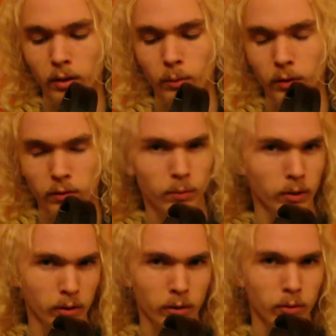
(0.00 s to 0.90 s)
which
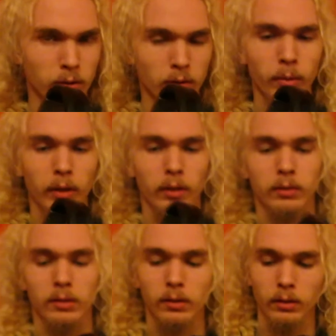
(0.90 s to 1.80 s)
will increase the
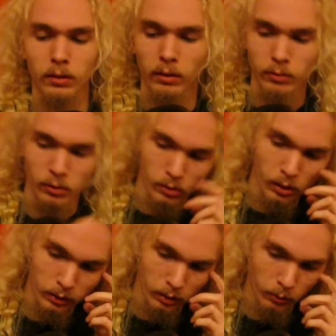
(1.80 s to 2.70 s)
bass ever so
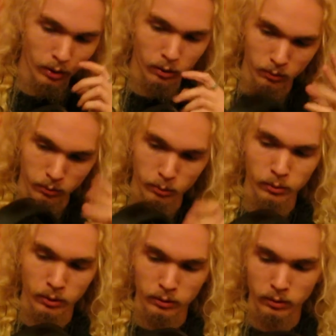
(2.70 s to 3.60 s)
slightly without
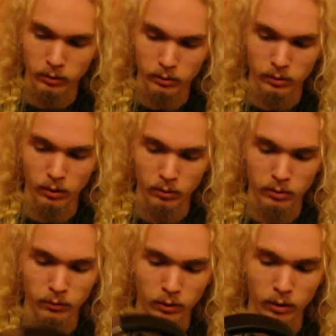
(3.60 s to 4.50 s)
ruining the
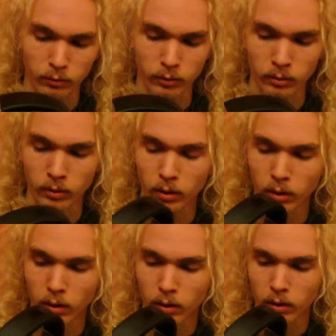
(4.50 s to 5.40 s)
integrity of the headphone.
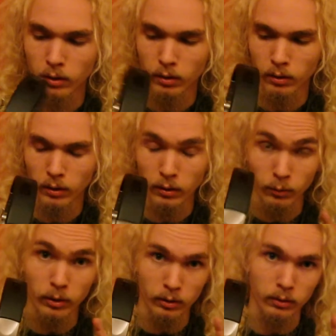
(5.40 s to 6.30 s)
That
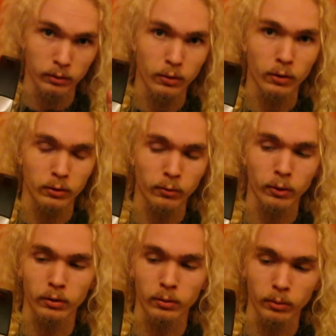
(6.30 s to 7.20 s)
will, of course,
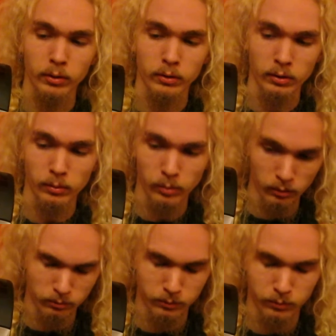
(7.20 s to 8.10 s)
void your warranty,
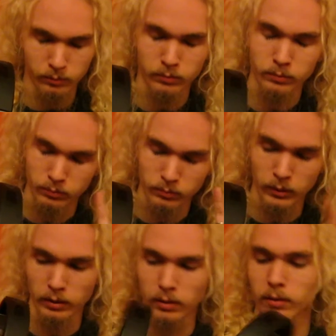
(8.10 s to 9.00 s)
but
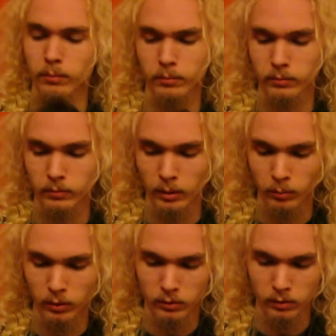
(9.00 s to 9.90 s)
that
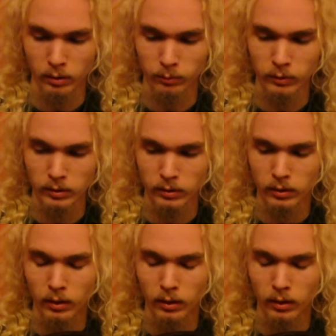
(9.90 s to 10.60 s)
much is obvious.